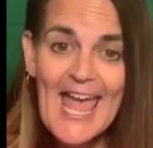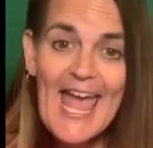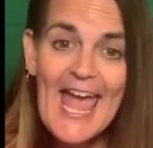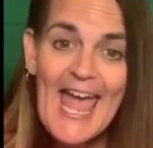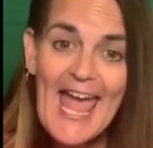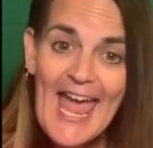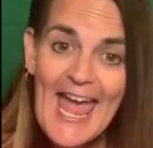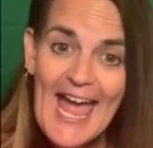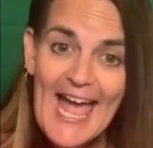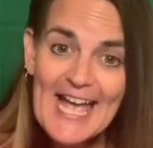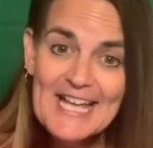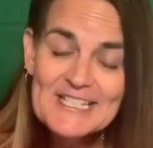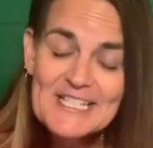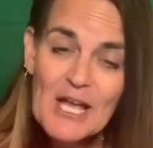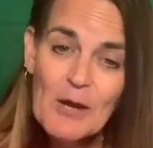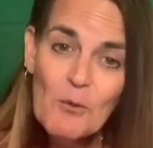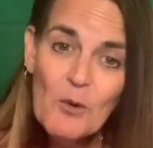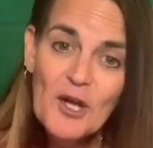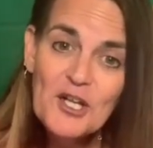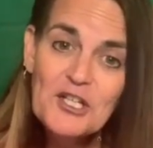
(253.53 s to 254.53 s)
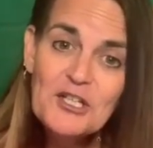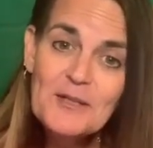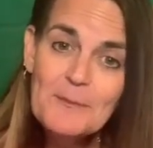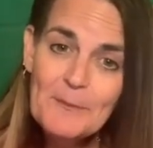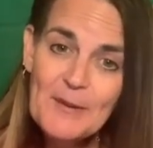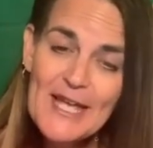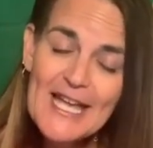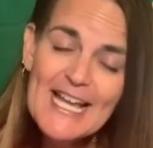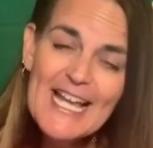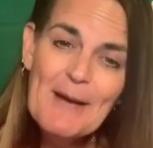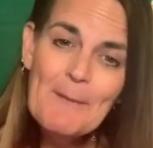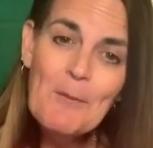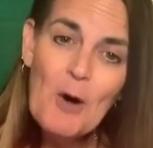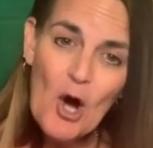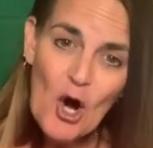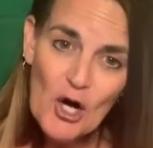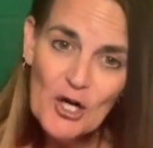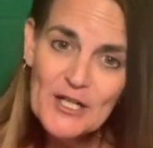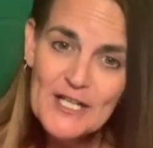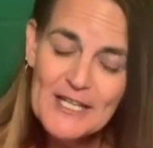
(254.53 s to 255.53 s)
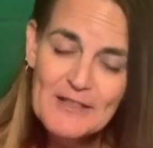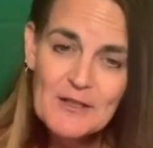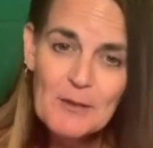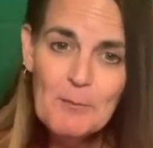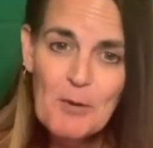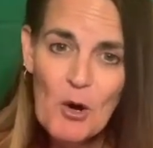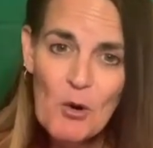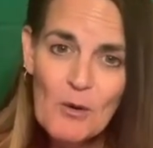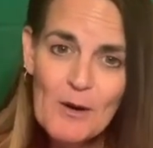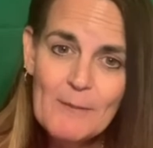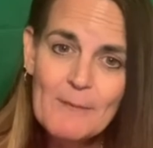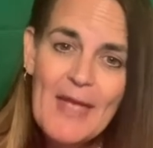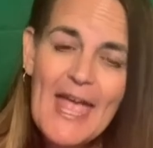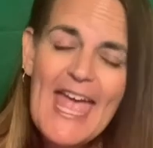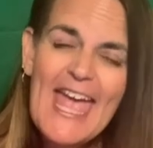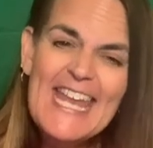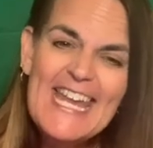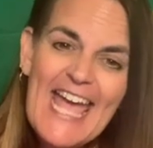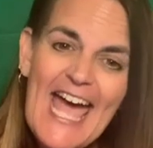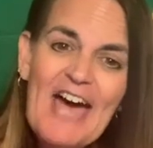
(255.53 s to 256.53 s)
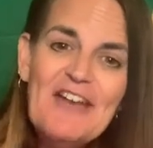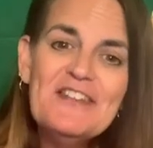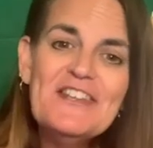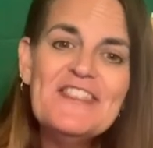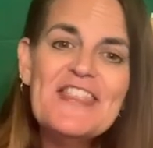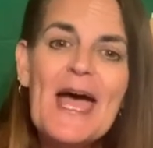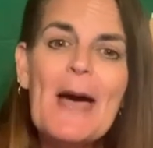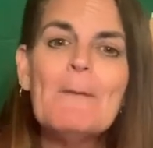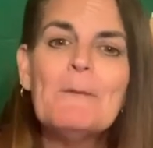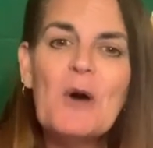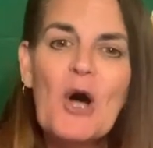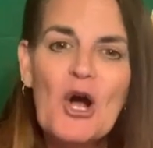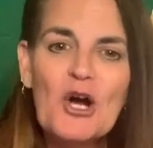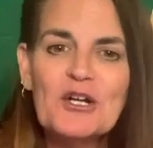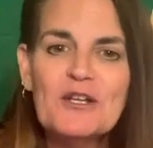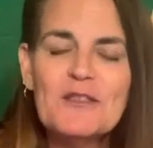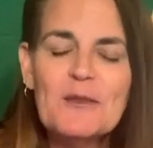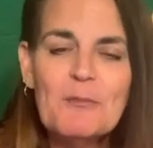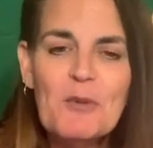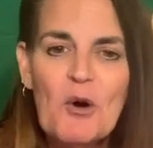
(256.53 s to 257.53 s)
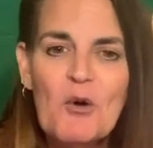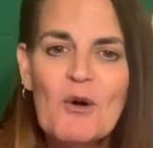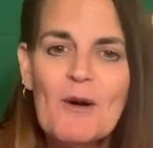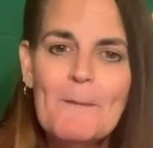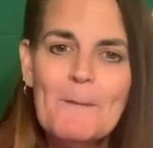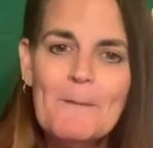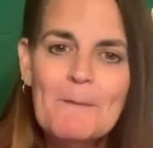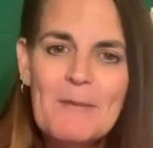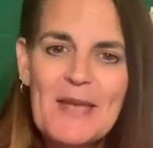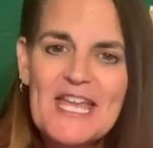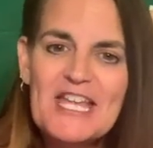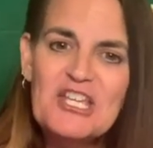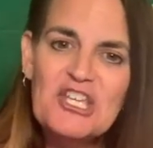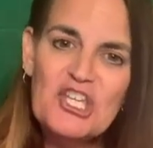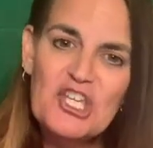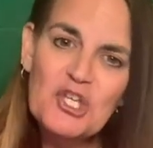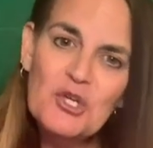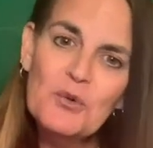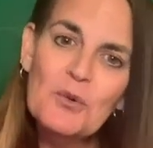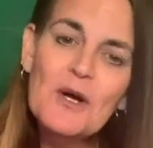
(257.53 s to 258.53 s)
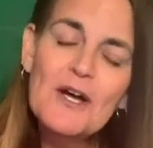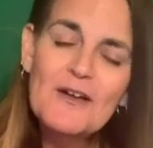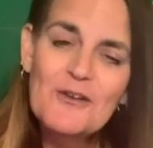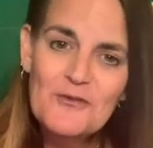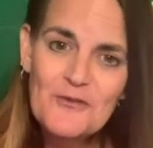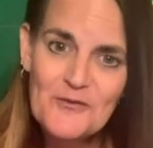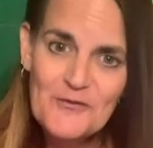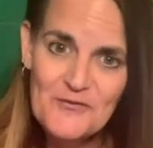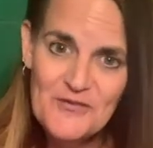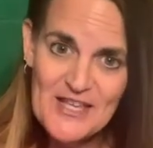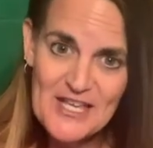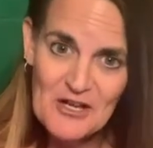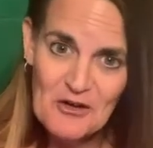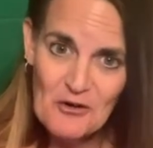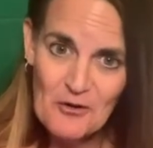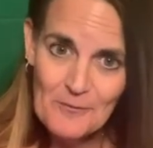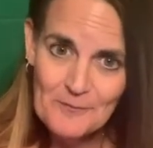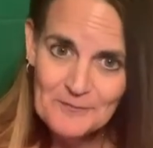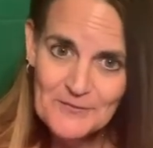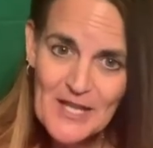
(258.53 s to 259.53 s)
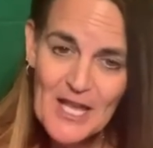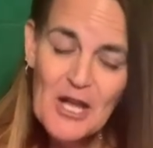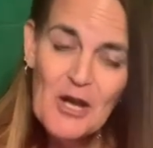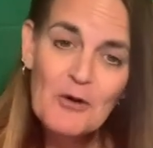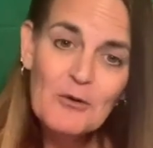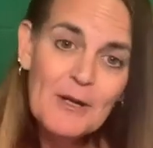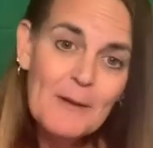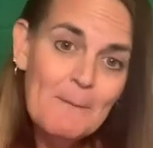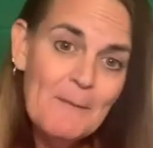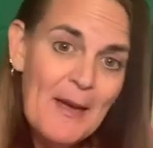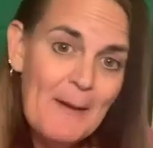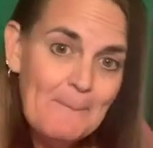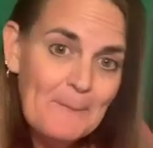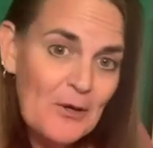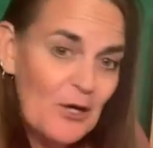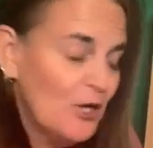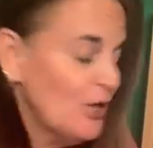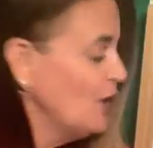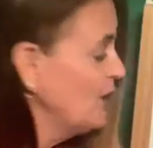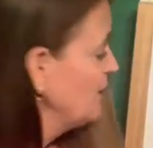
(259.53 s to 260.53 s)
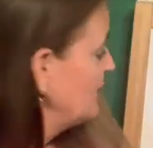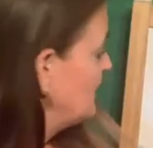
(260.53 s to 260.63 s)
and I want you to pick a part in the poem and how did that part of the poem make you feel. Remember, you